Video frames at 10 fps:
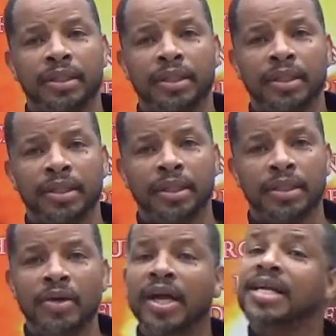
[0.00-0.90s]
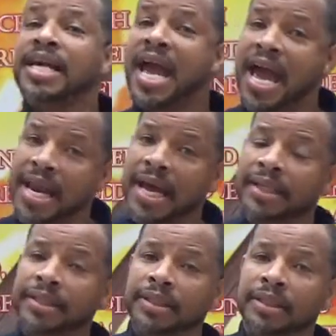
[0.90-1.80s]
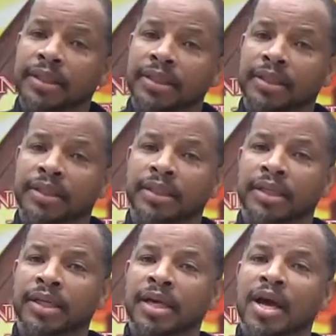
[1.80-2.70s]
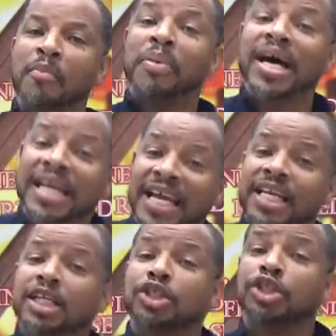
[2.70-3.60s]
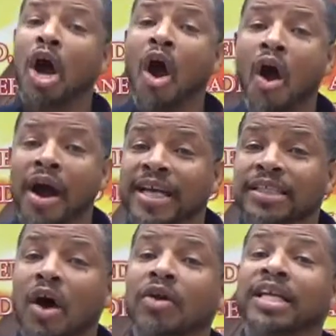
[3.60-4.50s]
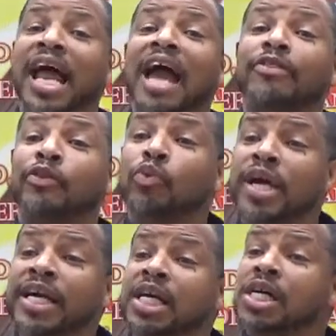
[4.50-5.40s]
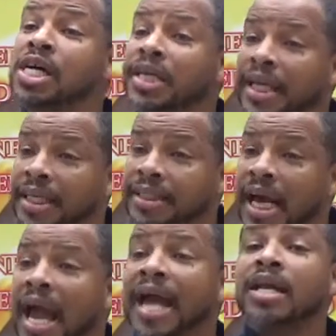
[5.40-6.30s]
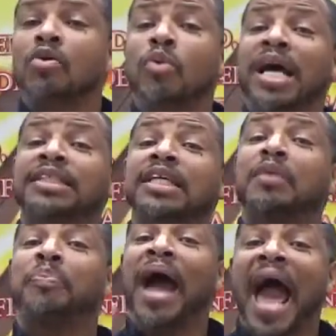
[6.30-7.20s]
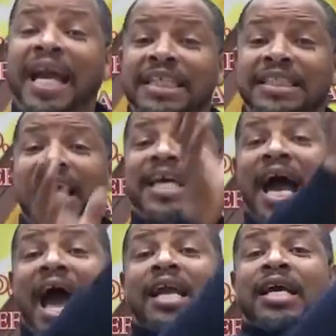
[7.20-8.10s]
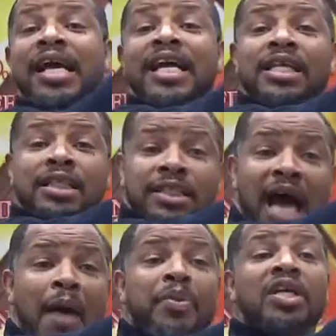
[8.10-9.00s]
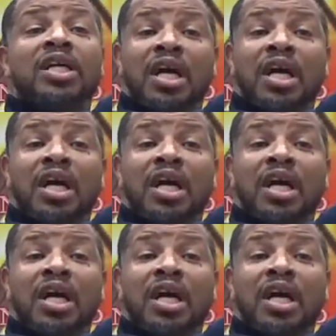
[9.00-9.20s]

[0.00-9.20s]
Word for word: Make it plain. You can get it. Yeah. But in the jar is only like three cookies, and the rest of the package they got in the top of the